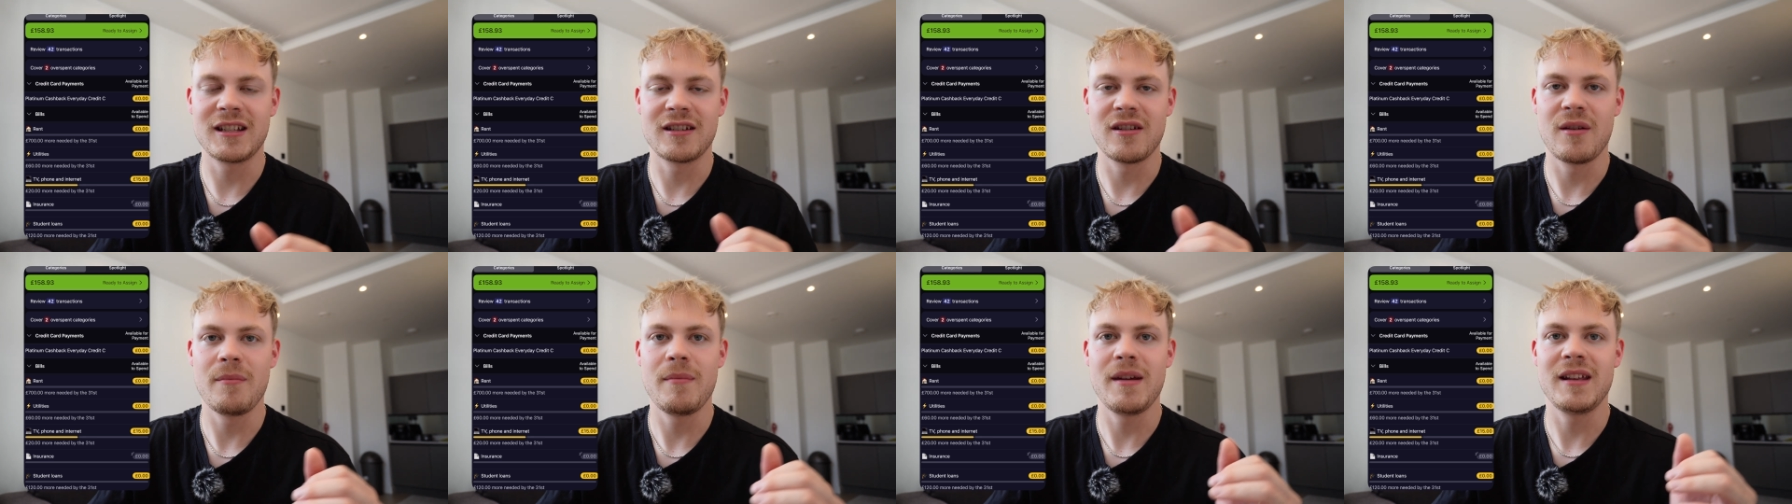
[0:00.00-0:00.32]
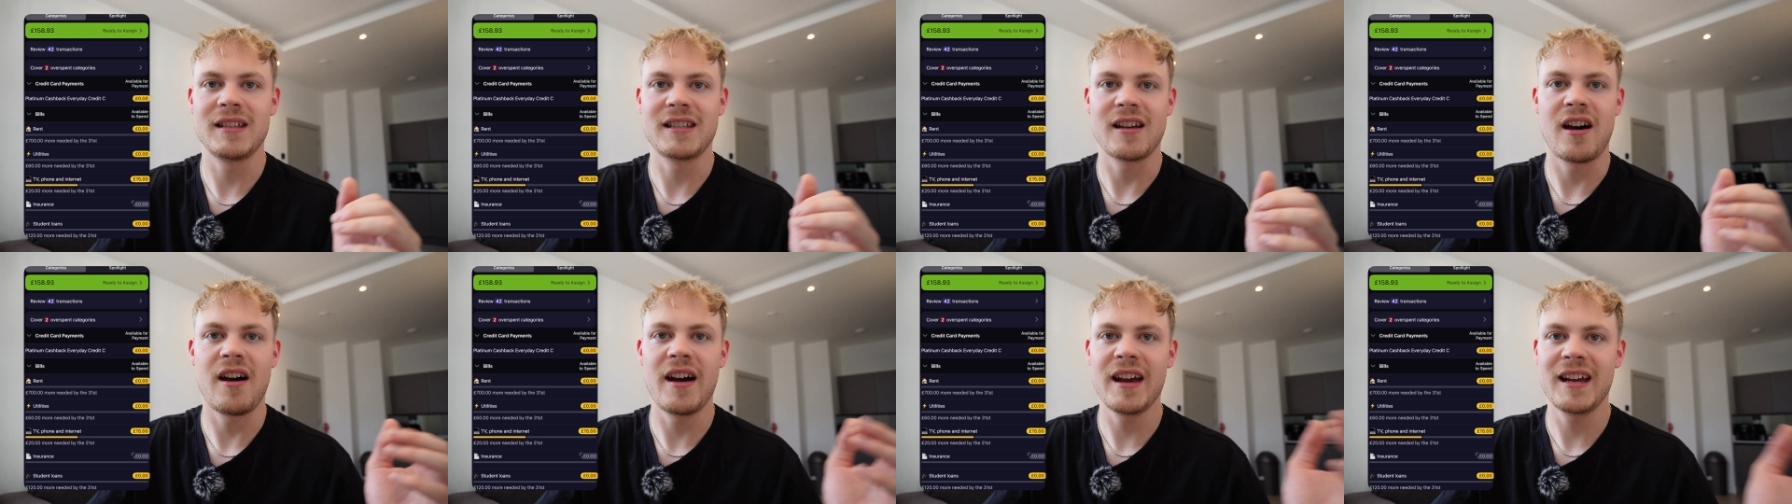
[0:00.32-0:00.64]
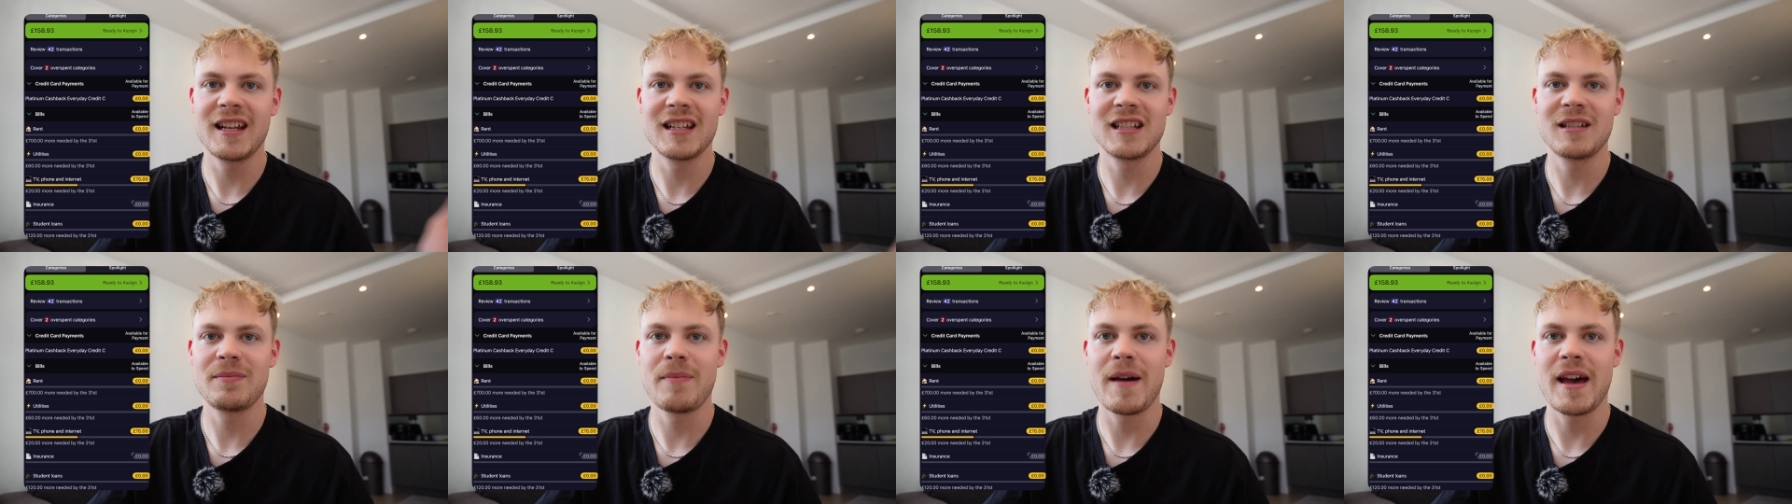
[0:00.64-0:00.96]
So it means that I
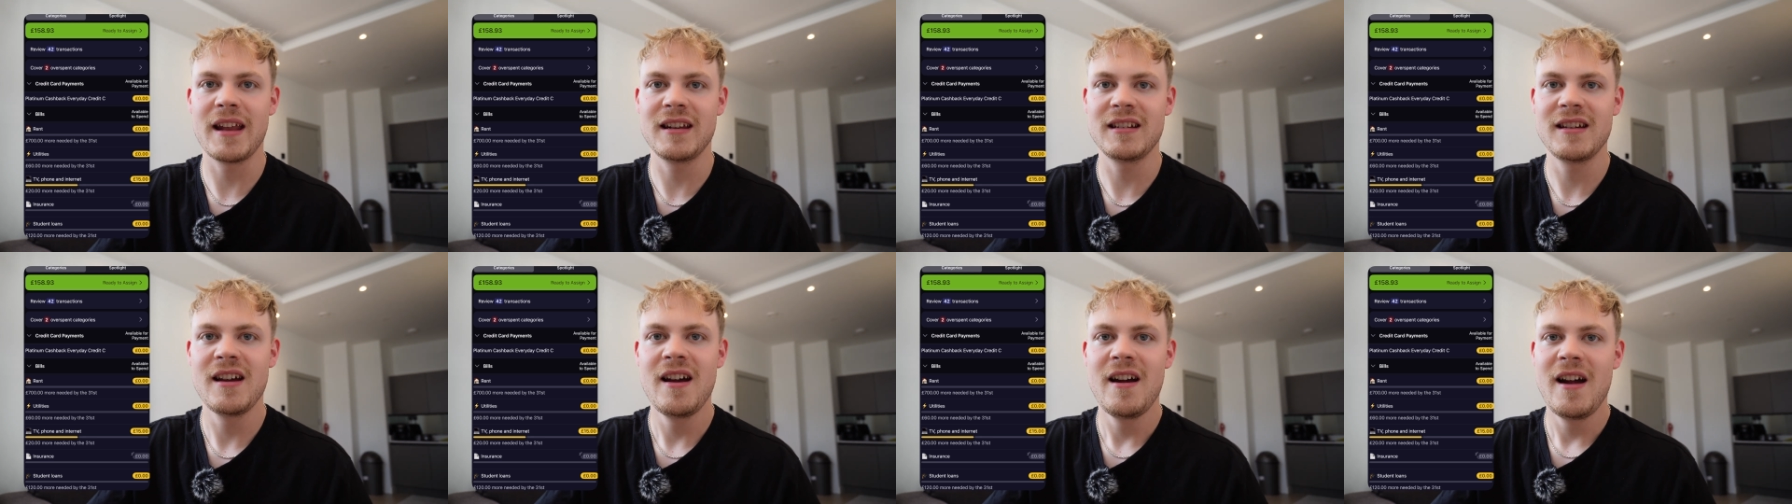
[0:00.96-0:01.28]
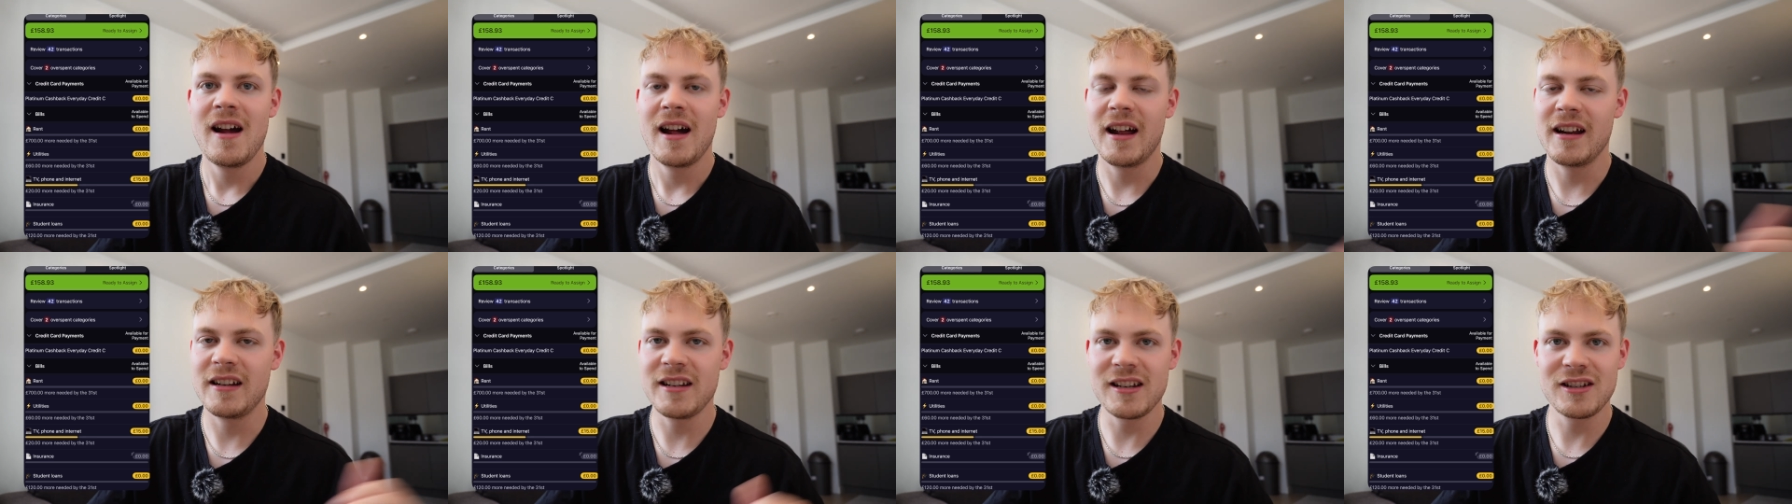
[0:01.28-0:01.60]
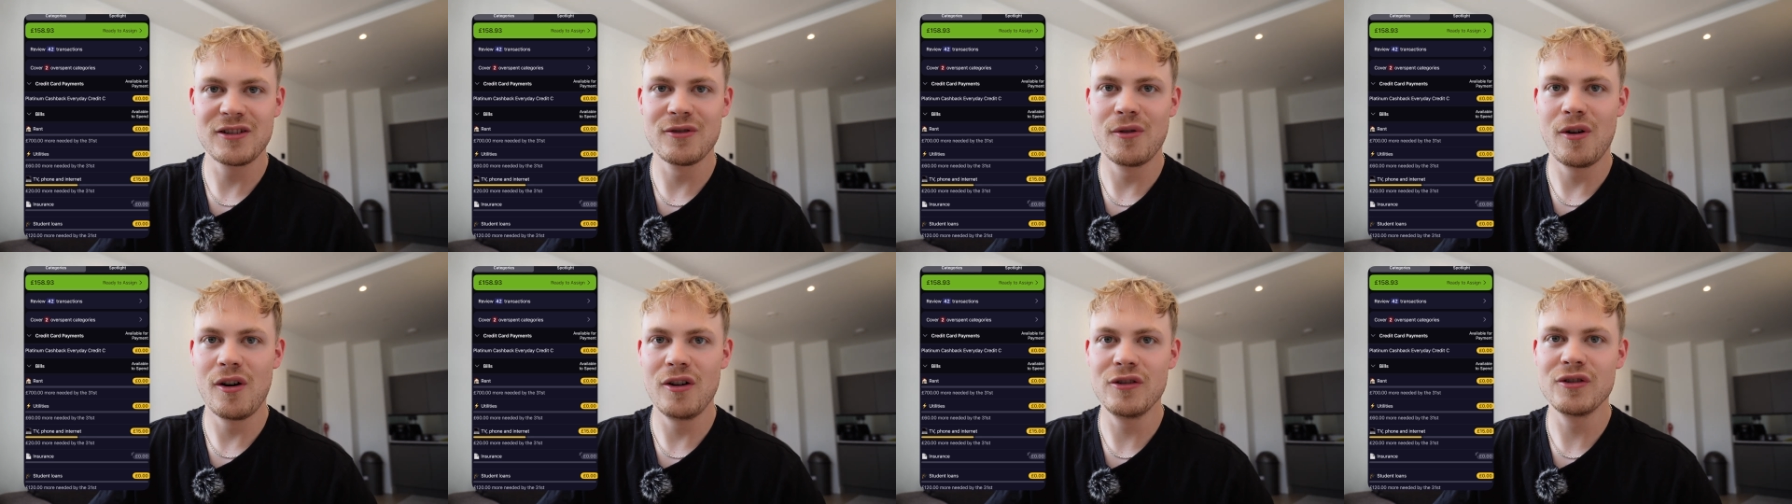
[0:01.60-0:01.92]
can spend an
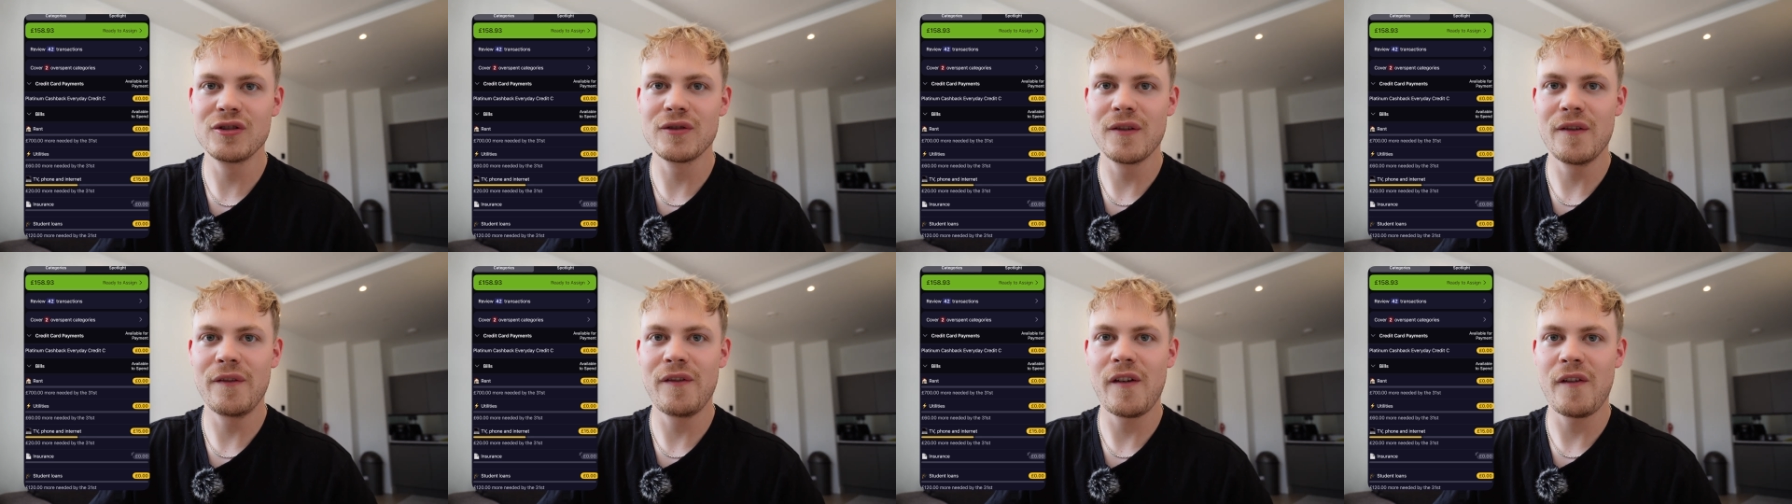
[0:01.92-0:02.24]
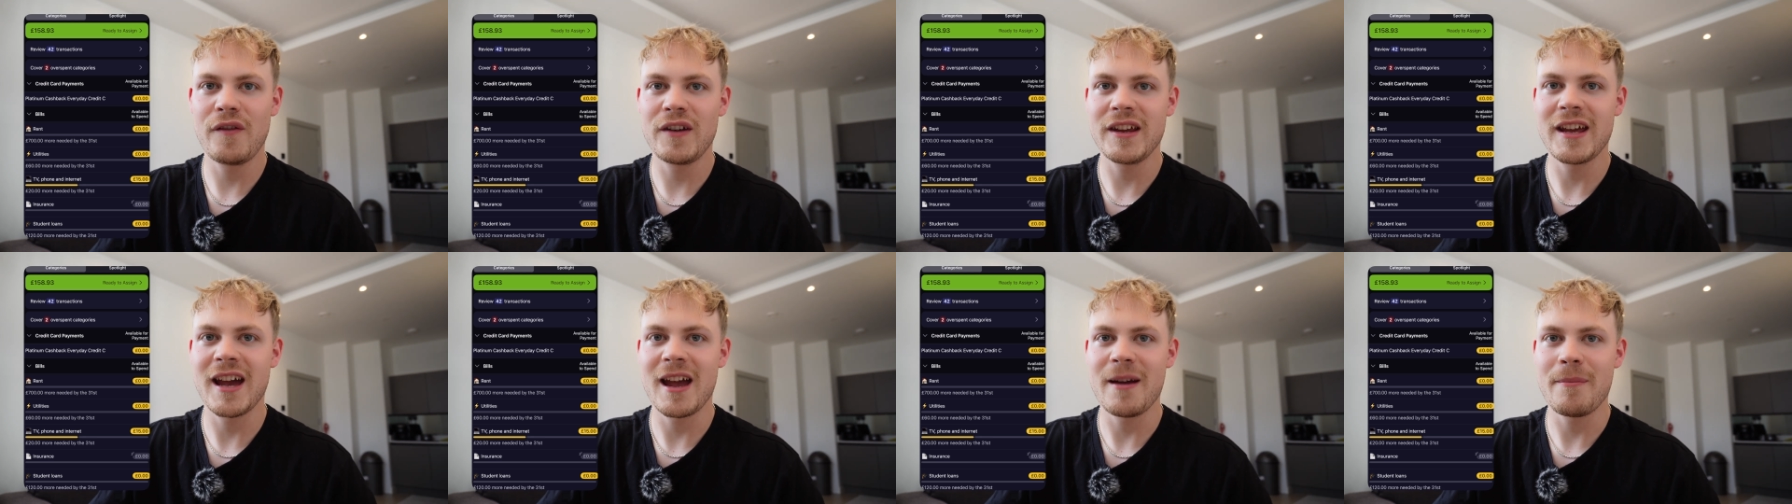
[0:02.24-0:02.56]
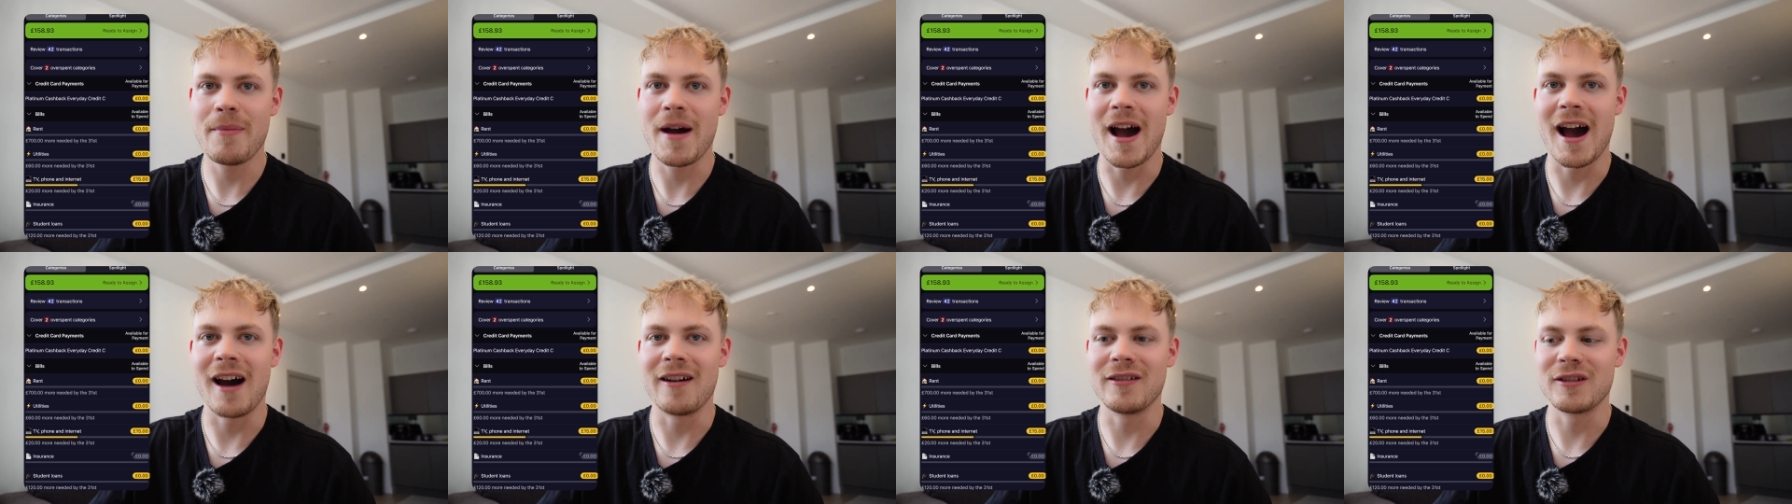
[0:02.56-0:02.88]
additional
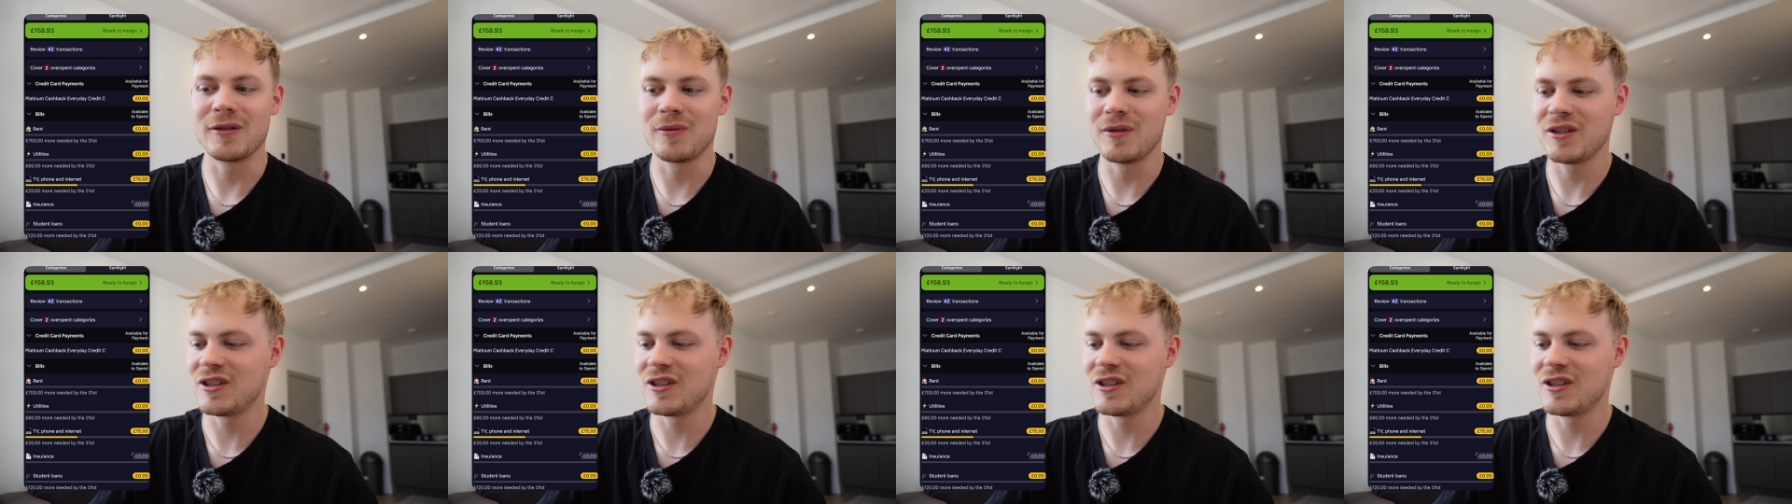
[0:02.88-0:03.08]
£158,